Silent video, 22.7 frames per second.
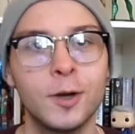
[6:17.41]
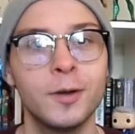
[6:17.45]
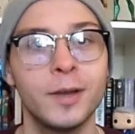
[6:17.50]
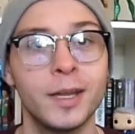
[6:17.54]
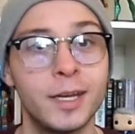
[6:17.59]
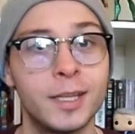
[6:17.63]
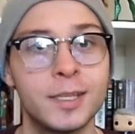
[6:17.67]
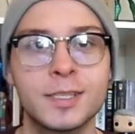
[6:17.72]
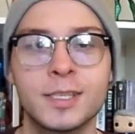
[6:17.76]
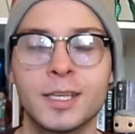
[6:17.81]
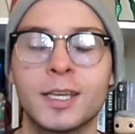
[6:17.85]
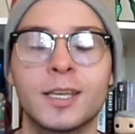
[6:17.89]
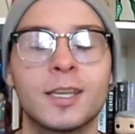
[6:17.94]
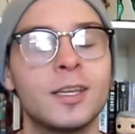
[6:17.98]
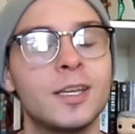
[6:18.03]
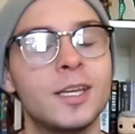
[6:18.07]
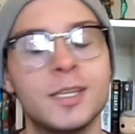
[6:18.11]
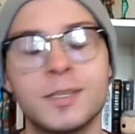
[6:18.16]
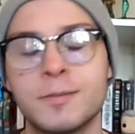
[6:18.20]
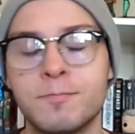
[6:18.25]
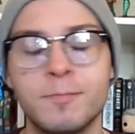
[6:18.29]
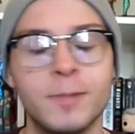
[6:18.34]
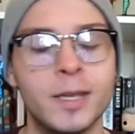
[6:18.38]
and it's like,
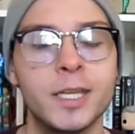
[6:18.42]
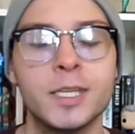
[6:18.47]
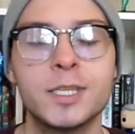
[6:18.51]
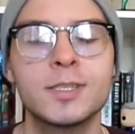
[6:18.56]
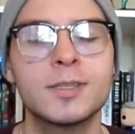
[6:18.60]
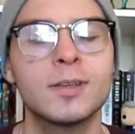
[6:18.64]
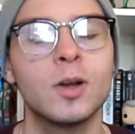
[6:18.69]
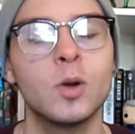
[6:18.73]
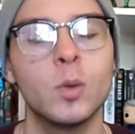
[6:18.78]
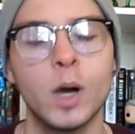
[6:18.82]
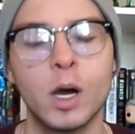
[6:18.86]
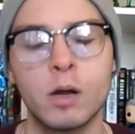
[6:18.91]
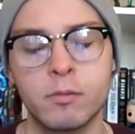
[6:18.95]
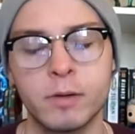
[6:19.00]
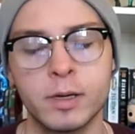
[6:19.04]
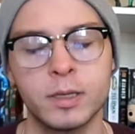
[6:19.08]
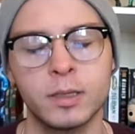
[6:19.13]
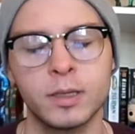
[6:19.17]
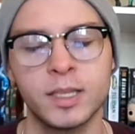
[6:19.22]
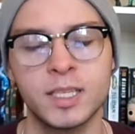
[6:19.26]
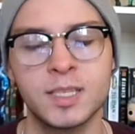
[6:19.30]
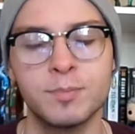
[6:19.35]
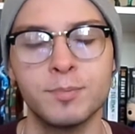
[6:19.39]
it's so well
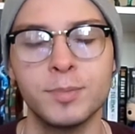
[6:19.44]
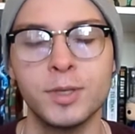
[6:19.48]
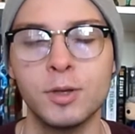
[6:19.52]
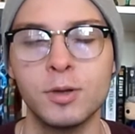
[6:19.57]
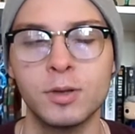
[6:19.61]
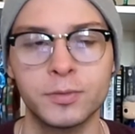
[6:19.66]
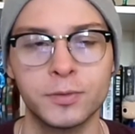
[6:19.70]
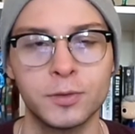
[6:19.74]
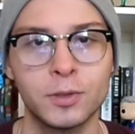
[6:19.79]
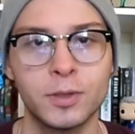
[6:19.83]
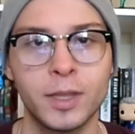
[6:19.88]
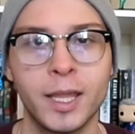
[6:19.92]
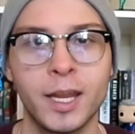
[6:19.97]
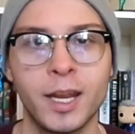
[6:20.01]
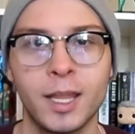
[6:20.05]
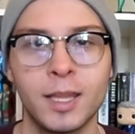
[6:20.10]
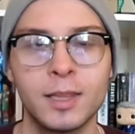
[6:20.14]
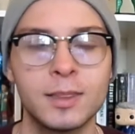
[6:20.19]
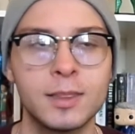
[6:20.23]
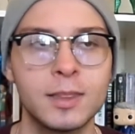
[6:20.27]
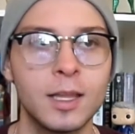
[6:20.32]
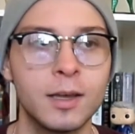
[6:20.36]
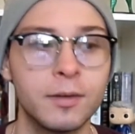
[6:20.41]
written, it's beautiful, and I
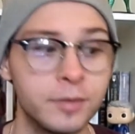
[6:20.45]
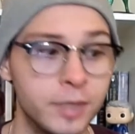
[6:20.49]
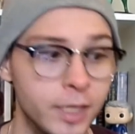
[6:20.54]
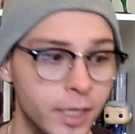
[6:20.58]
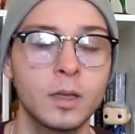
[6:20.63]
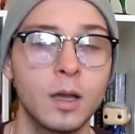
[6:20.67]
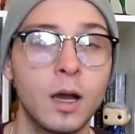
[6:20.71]
loved it.